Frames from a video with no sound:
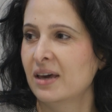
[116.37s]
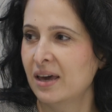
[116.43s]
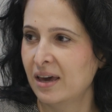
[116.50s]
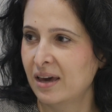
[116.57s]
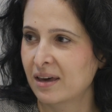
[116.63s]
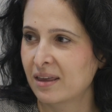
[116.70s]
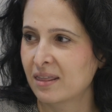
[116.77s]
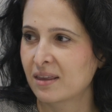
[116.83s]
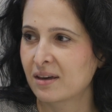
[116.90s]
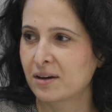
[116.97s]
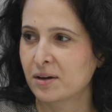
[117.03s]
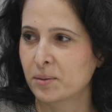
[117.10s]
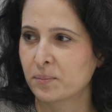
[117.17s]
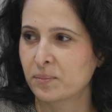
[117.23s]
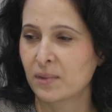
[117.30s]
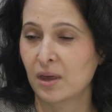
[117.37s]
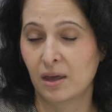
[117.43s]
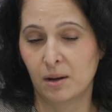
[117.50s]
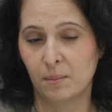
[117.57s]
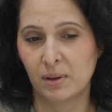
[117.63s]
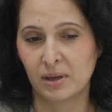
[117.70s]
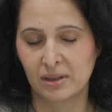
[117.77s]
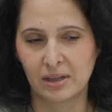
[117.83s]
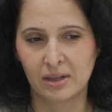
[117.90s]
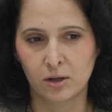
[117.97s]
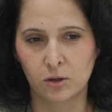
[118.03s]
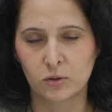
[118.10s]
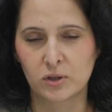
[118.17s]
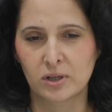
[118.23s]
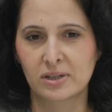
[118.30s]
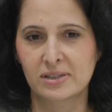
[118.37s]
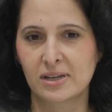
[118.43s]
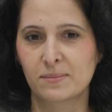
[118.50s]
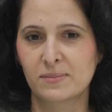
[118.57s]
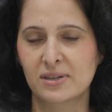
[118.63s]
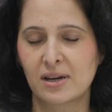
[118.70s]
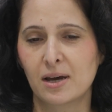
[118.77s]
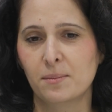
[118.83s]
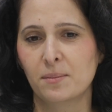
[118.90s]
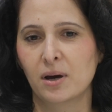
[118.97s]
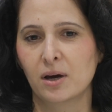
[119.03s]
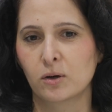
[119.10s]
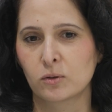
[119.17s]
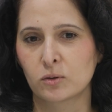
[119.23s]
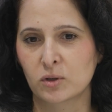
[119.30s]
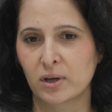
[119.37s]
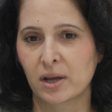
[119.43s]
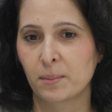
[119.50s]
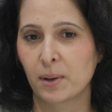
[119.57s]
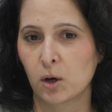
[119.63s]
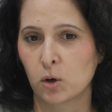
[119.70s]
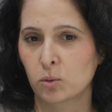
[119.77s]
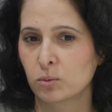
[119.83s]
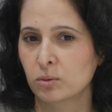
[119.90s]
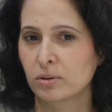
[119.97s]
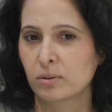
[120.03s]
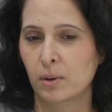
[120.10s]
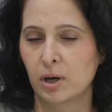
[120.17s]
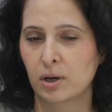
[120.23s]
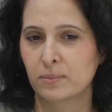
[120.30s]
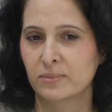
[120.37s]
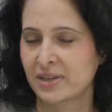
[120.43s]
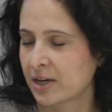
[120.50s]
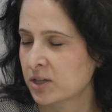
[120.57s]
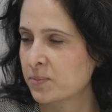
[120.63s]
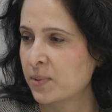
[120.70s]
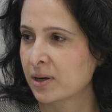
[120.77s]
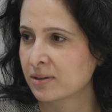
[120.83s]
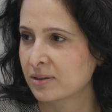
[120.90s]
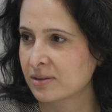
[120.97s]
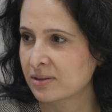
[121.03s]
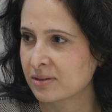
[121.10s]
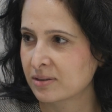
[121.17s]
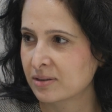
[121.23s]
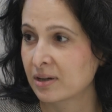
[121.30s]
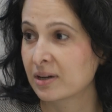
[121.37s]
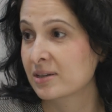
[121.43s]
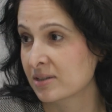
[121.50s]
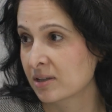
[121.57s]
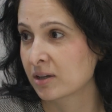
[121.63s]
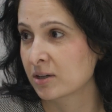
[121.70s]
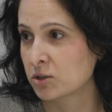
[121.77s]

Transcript: And also at the same time, I also had my own tax practice. And I still